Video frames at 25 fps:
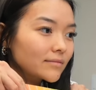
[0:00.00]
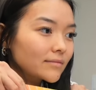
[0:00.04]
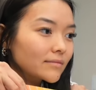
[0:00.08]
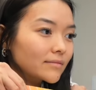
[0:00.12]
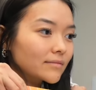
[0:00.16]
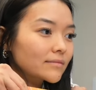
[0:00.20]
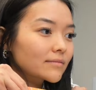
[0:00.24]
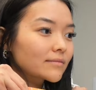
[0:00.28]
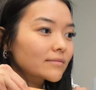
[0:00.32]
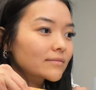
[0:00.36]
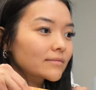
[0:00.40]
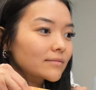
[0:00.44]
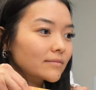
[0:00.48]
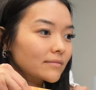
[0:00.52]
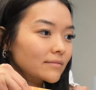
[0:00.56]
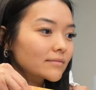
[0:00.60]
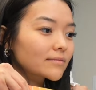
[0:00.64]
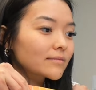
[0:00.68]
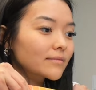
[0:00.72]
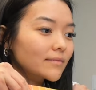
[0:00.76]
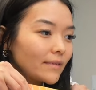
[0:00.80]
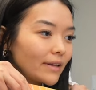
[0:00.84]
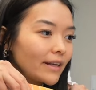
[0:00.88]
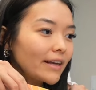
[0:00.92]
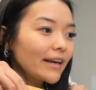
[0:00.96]
yellow is
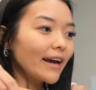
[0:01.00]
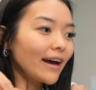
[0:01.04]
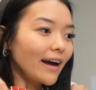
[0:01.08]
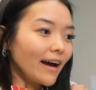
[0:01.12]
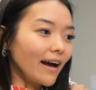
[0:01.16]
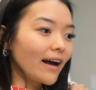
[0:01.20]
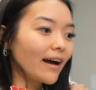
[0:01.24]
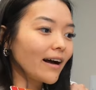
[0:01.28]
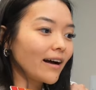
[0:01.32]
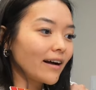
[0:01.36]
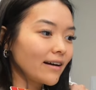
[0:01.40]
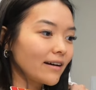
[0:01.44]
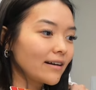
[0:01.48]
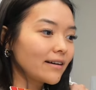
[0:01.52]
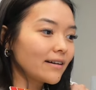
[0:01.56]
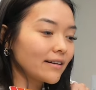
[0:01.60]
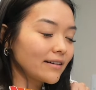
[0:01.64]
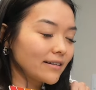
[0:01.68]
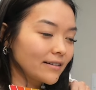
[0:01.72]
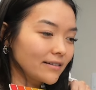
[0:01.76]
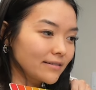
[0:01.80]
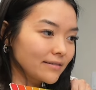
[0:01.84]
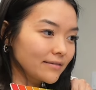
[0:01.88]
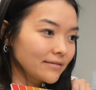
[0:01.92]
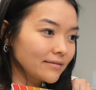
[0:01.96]
mm. yeah. good on
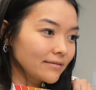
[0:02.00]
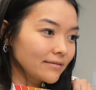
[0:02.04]
you.